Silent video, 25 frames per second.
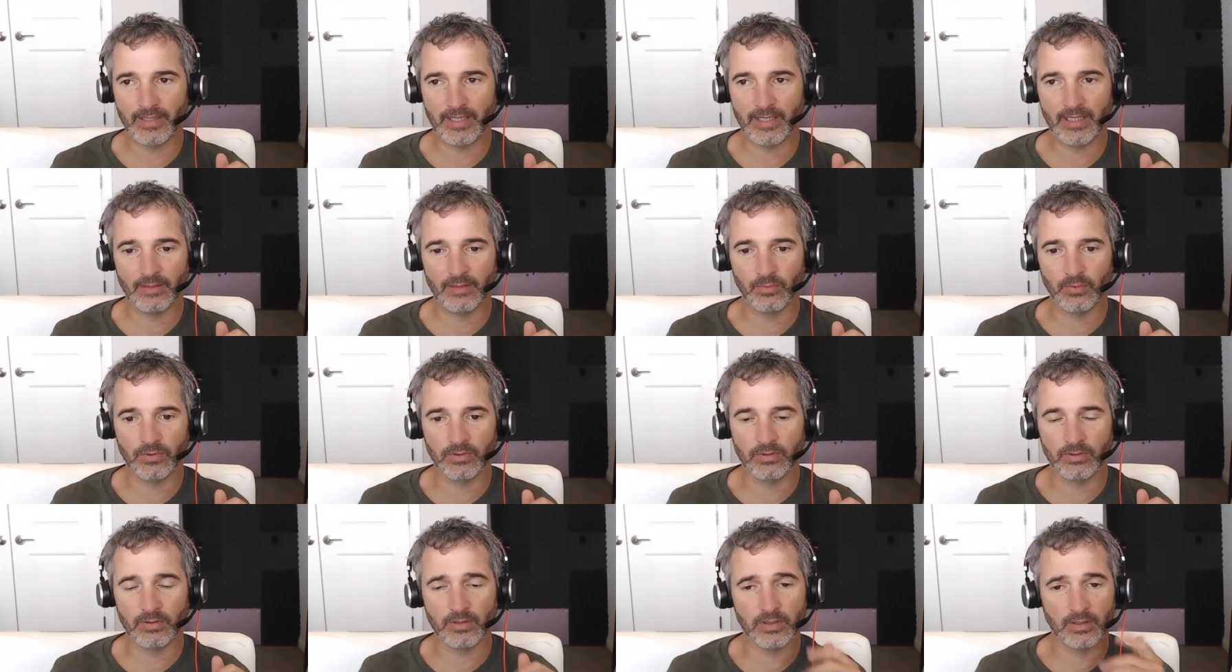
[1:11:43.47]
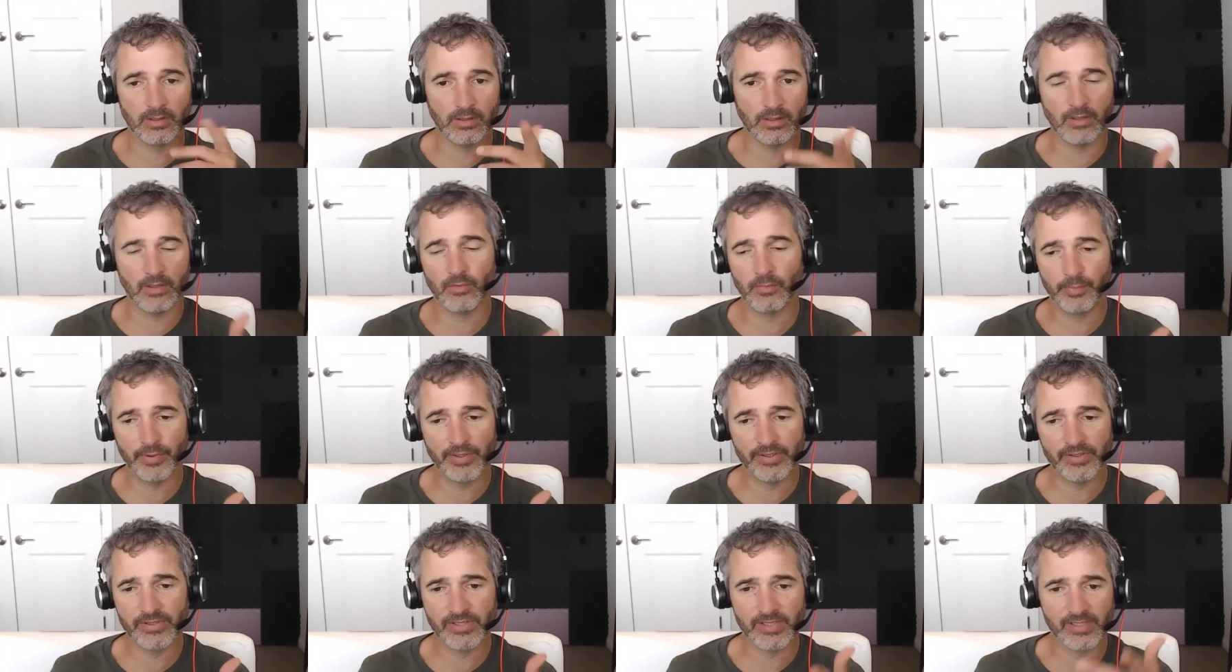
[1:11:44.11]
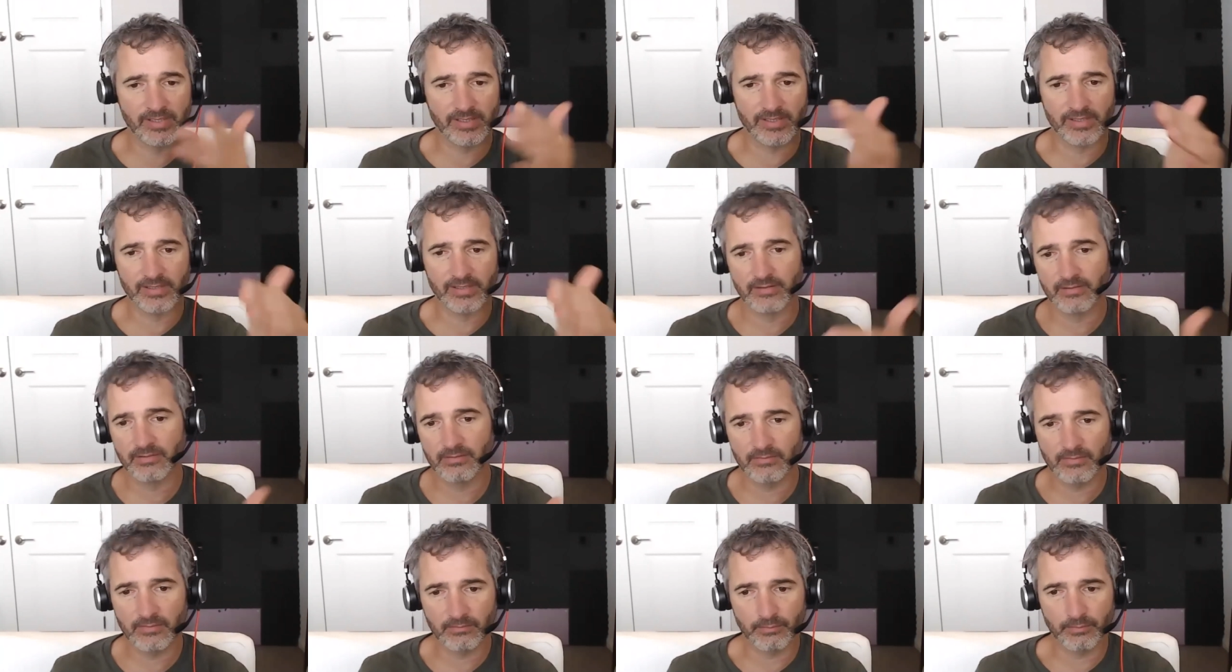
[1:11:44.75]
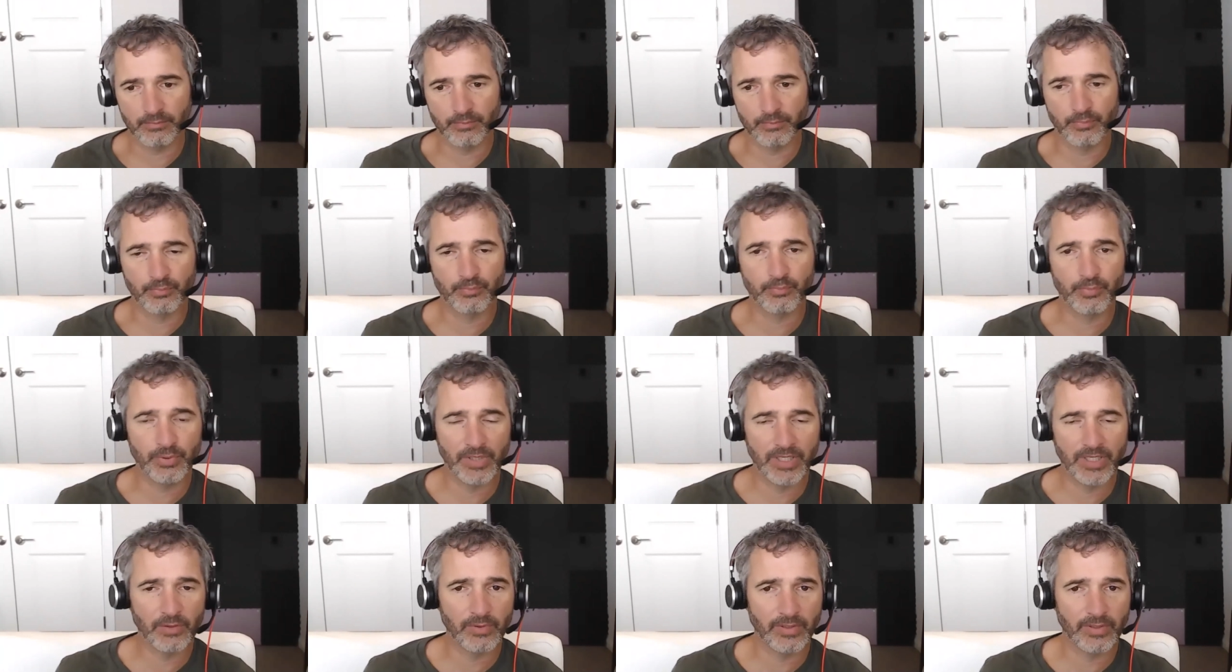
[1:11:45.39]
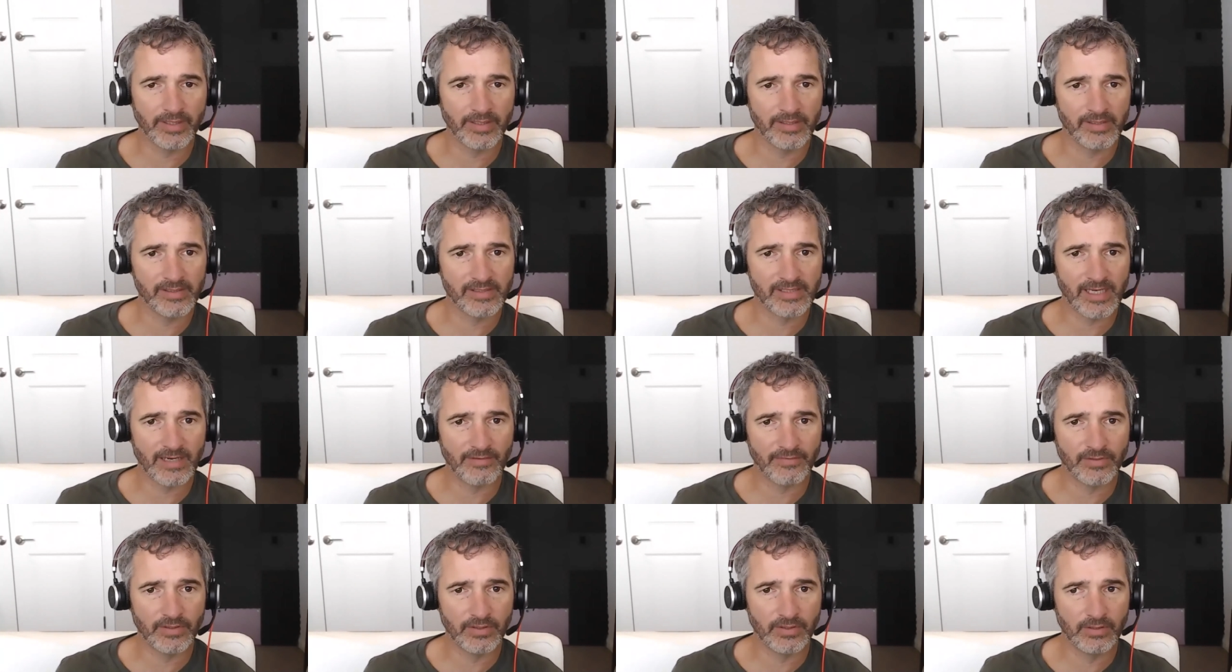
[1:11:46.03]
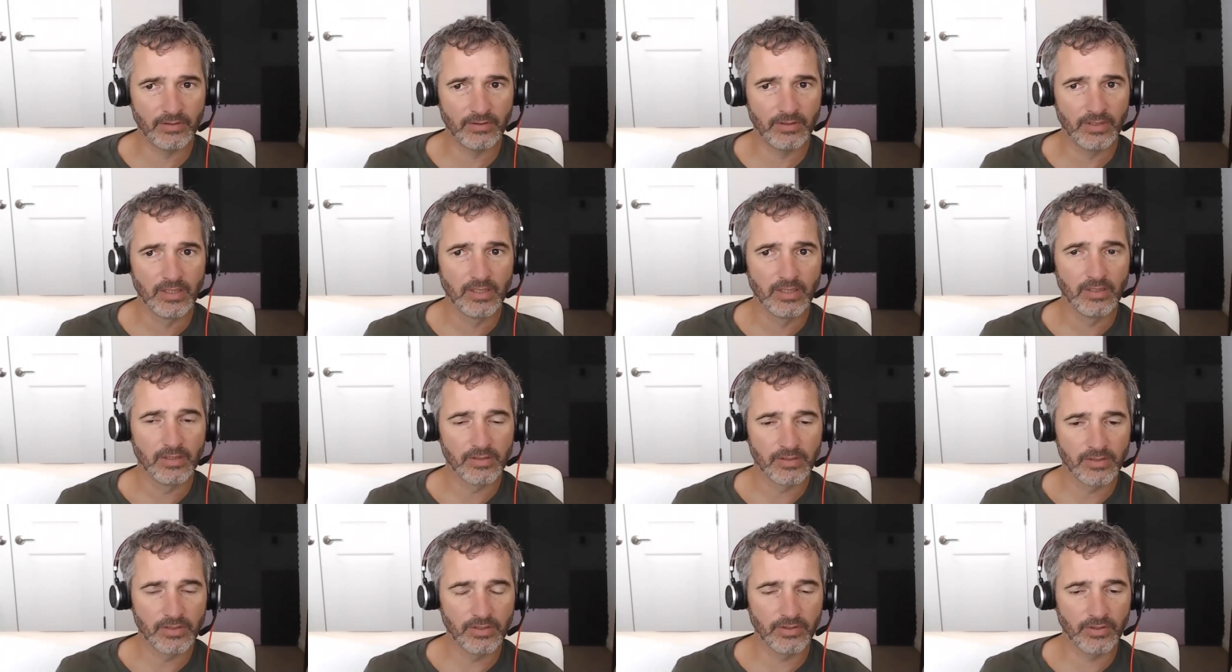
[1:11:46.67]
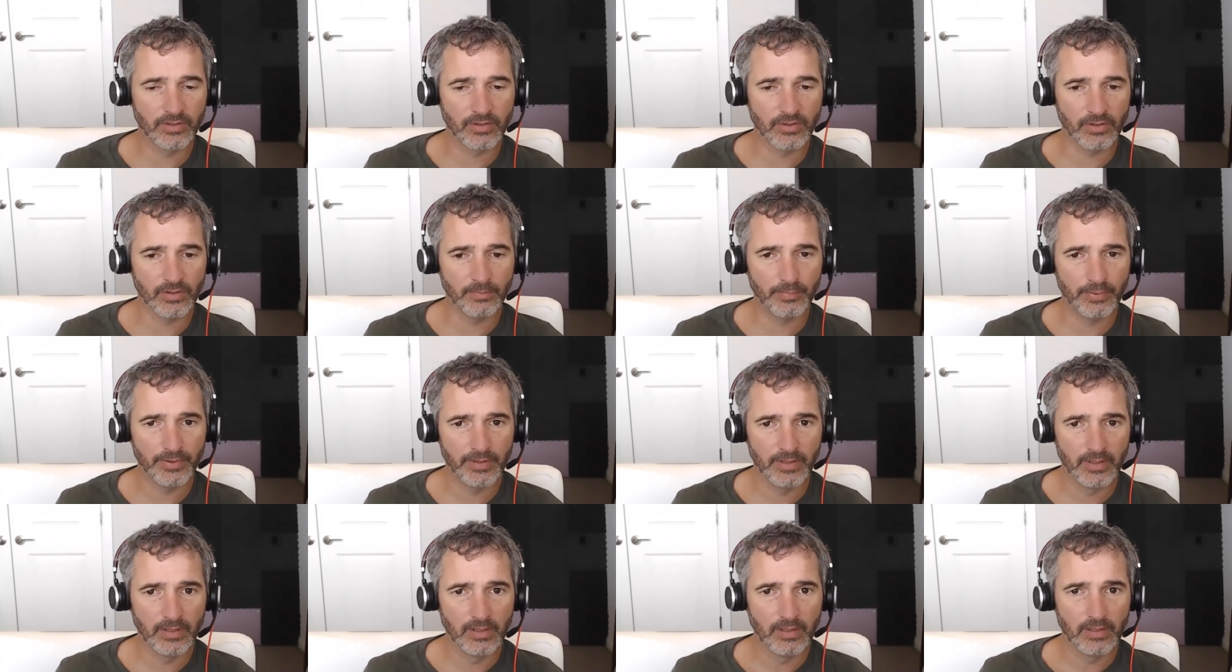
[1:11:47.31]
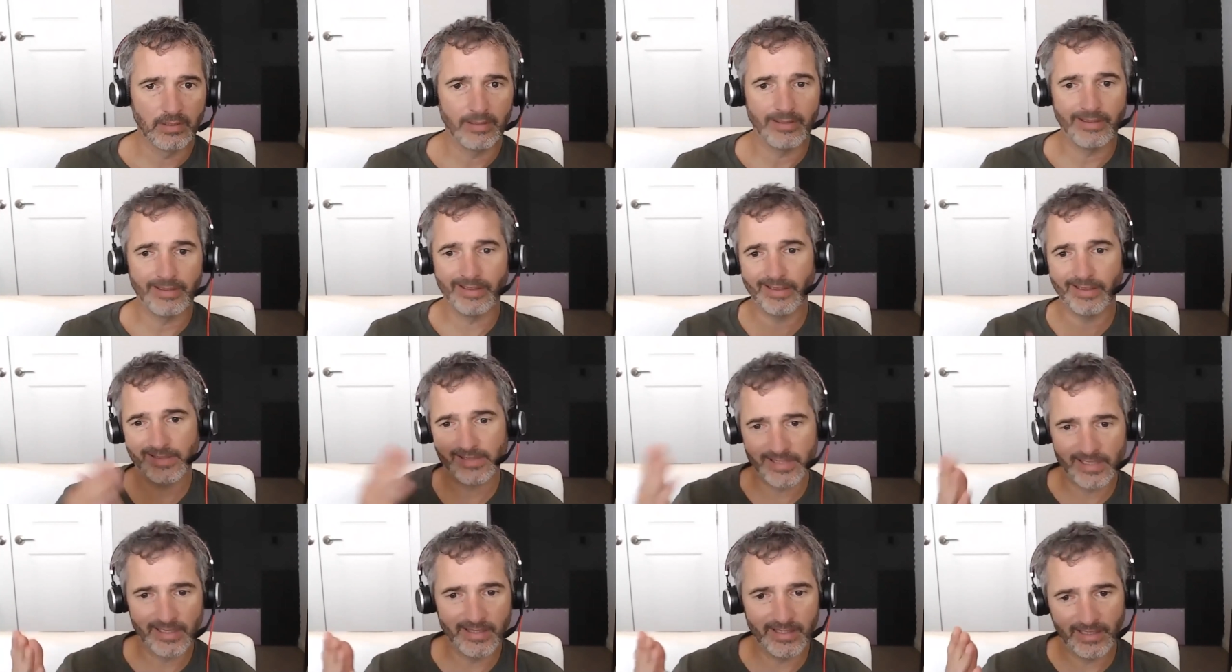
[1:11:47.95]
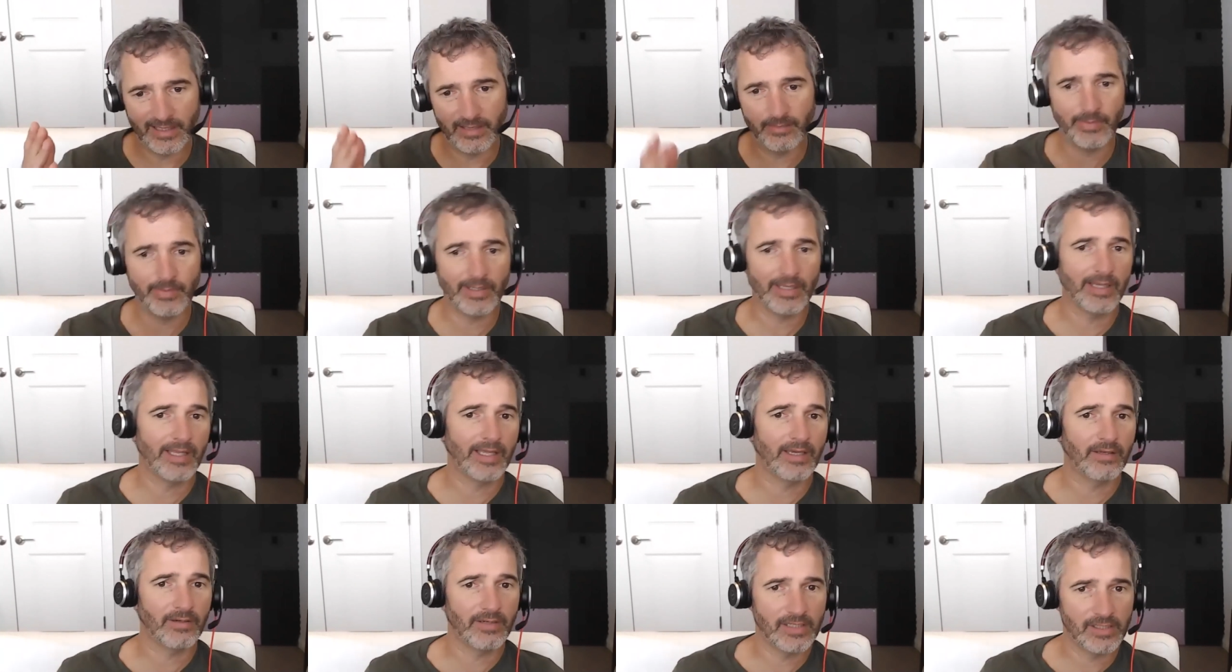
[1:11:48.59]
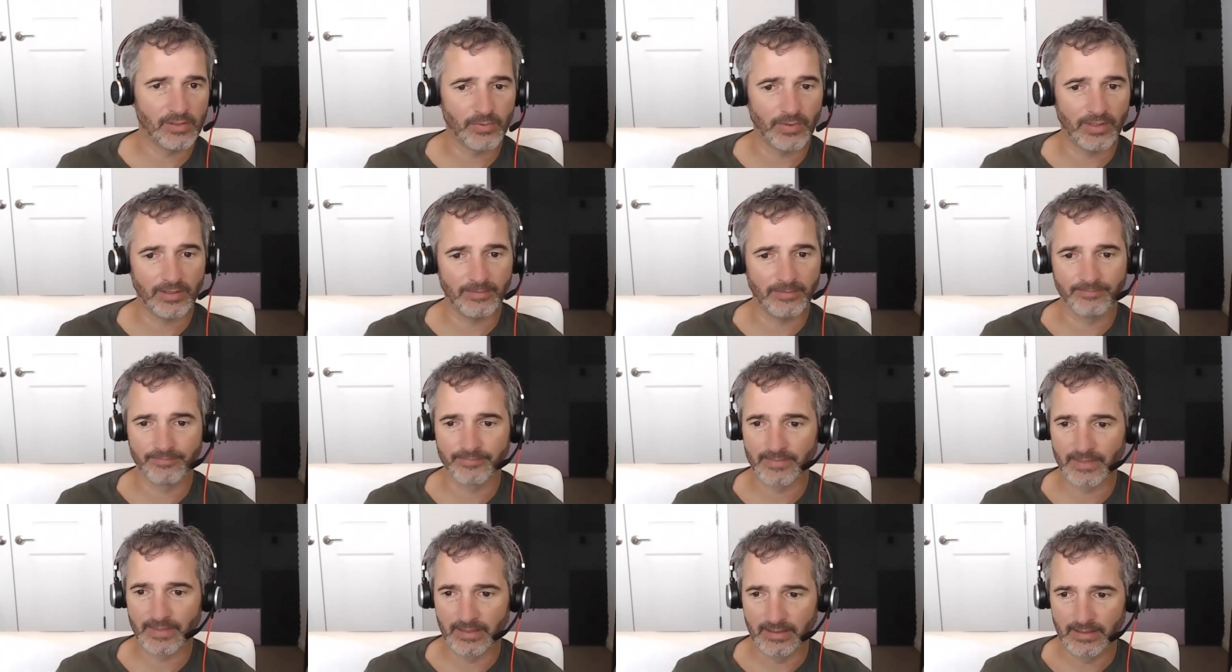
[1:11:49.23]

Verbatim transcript: I will, uh, I will post this pretty quickly this afternoon to the group and send the email out as well.